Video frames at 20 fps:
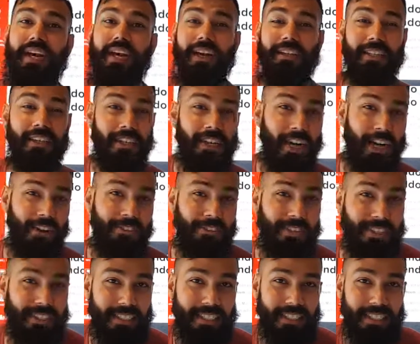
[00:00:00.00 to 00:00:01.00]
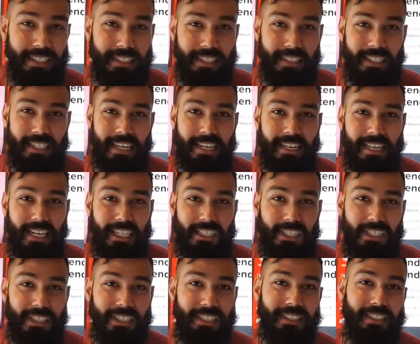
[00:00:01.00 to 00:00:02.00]
uh, the current uh,
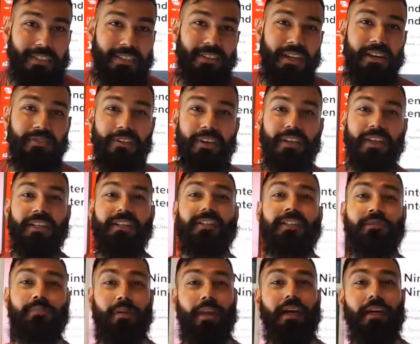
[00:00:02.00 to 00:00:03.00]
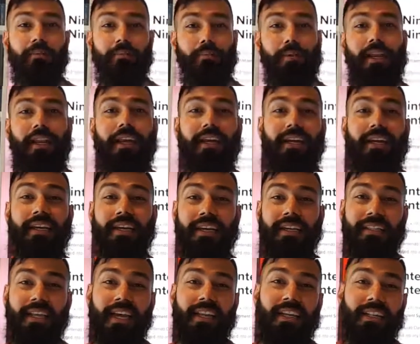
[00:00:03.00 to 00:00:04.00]
connection, so everyone can just plug and play and
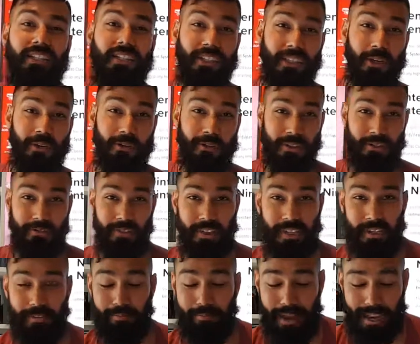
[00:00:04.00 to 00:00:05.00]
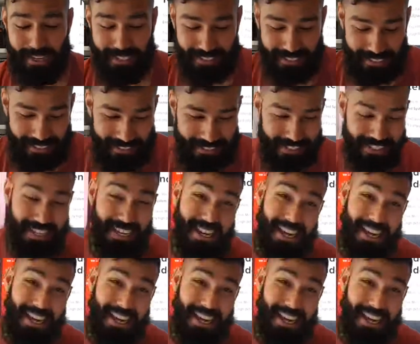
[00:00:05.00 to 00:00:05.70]
get that nostalgia feeling back again.